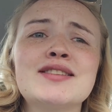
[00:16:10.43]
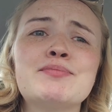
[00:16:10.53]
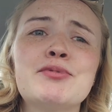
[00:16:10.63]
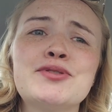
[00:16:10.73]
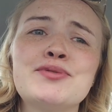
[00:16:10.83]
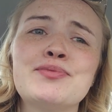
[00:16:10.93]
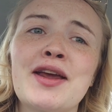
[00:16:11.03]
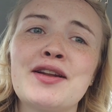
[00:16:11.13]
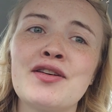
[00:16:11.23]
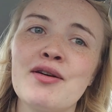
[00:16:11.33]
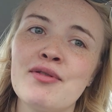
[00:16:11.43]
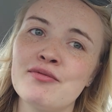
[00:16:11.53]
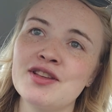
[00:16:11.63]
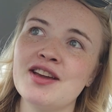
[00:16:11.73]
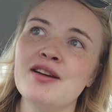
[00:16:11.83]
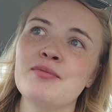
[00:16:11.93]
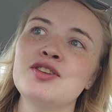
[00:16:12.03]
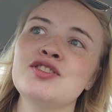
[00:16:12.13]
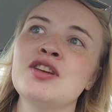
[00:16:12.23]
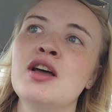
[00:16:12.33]
It's supposed to rain a lot while we're there,
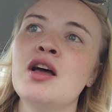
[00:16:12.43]
which